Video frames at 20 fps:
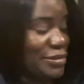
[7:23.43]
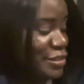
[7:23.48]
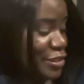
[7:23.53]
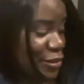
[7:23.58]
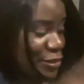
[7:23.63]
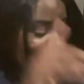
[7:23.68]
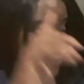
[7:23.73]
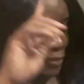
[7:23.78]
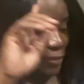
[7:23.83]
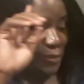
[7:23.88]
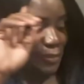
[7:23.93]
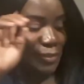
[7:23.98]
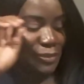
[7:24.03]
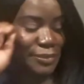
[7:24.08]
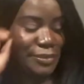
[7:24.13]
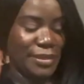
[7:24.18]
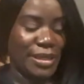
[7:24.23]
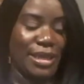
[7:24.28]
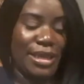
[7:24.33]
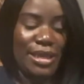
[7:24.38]
So
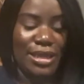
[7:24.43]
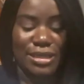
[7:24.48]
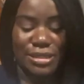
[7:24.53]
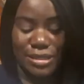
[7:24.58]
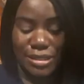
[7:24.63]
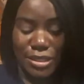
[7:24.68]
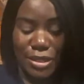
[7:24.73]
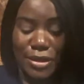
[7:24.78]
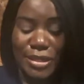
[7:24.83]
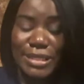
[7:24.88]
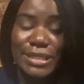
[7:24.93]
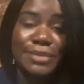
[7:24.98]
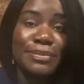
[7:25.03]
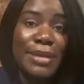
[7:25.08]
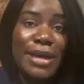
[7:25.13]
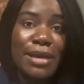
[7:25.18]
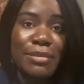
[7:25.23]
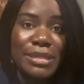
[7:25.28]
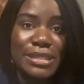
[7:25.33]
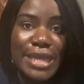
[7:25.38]
as long as
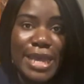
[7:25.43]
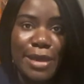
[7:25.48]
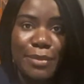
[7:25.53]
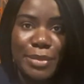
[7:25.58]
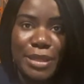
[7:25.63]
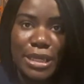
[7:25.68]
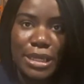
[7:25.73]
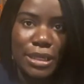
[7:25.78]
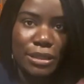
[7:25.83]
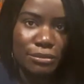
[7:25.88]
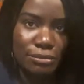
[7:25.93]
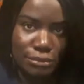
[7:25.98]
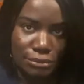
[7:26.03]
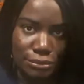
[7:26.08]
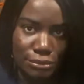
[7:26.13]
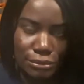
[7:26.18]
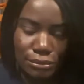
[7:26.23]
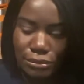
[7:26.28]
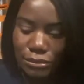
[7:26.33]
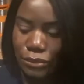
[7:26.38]
mom is happy,
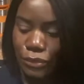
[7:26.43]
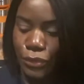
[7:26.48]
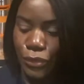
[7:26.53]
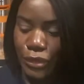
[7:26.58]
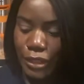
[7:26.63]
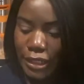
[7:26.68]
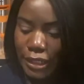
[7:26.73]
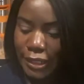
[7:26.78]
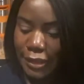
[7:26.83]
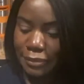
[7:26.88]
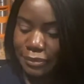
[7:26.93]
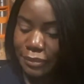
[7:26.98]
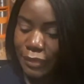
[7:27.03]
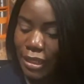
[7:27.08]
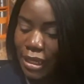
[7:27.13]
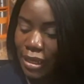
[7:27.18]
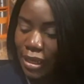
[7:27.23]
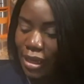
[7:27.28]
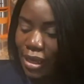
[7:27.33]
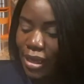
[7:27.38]
we're good.
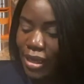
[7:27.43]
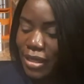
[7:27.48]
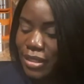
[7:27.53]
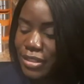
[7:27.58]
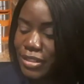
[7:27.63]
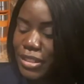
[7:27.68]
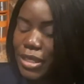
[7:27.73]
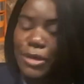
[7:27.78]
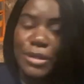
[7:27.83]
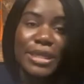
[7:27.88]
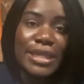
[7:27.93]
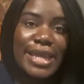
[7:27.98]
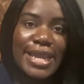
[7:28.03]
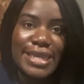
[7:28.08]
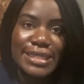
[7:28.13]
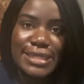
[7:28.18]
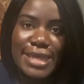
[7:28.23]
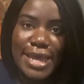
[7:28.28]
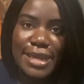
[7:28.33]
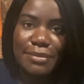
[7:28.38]
So the
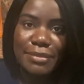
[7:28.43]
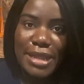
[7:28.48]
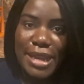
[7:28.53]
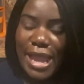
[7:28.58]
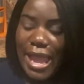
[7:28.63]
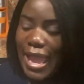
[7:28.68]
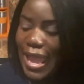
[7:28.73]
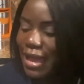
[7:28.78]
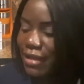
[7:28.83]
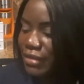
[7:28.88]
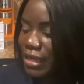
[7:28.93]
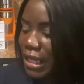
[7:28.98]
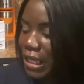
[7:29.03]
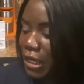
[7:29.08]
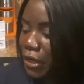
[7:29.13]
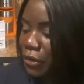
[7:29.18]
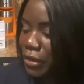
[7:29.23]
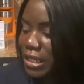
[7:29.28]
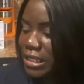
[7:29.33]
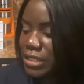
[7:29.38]
last item that I have
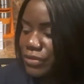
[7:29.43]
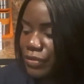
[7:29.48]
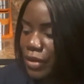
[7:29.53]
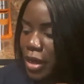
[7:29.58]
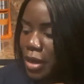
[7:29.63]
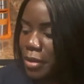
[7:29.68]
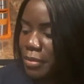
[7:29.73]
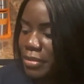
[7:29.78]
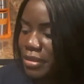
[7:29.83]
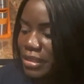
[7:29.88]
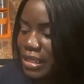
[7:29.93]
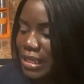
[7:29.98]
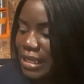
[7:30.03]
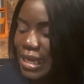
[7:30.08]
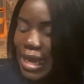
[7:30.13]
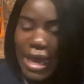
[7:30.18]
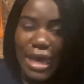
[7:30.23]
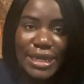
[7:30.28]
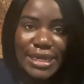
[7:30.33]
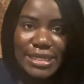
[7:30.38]
here is from
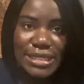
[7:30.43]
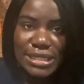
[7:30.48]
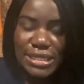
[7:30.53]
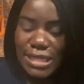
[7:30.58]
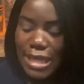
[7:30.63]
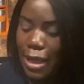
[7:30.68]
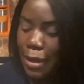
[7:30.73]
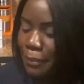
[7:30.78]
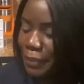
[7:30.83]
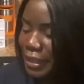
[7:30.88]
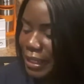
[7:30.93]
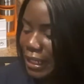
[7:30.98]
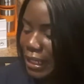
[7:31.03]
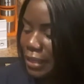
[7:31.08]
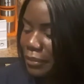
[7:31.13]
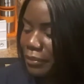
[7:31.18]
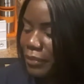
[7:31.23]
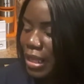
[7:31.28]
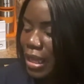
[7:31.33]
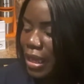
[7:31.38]
the Onesy
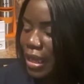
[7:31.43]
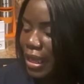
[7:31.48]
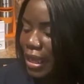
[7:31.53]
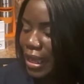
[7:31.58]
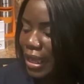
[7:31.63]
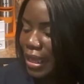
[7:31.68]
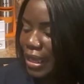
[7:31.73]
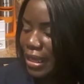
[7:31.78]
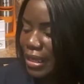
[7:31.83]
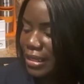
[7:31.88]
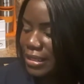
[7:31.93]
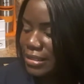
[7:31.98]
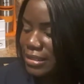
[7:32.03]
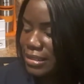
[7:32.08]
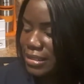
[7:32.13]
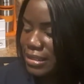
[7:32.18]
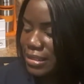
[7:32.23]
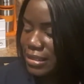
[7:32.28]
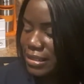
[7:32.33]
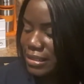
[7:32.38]
company,
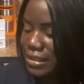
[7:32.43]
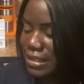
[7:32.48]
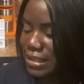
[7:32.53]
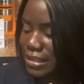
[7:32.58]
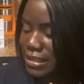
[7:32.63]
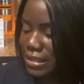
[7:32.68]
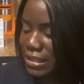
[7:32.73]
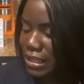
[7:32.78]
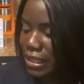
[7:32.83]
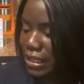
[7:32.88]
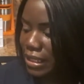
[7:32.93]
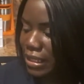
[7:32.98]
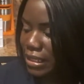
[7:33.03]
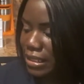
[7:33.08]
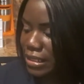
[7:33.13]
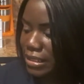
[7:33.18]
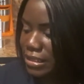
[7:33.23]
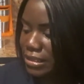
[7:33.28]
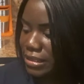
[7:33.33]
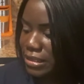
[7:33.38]
and this
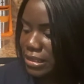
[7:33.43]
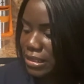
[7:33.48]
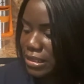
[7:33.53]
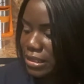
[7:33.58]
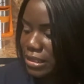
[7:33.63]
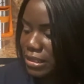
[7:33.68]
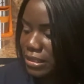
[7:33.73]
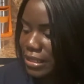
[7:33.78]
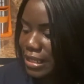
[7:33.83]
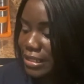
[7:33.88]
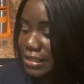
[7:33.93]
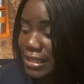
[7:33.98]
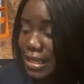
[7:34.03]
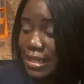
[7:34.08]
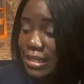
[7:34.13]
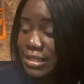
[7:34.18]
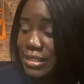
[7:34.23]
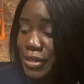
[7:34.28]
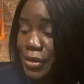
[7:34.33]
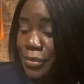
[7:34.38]
is, they
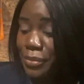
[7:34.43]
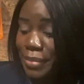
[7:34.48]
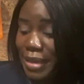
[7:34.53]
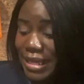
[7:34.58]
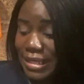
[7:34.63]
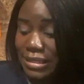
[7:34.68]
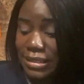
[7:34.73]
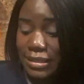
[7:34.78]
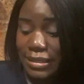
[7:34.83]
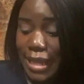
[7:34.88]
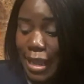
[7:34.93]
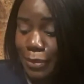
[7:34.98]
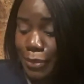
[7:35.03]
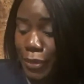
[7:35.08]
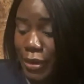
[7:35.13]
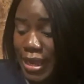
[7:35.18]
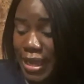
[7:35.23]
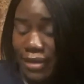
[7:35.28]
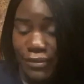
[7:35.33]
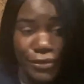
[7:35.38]
said it's their best
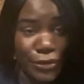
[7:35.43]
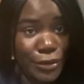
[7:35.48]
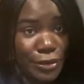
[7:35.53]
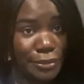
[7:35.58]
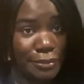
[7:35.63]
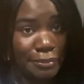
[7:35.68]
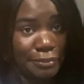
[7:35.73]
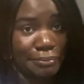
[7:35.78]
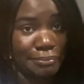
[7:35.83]
diaper ever.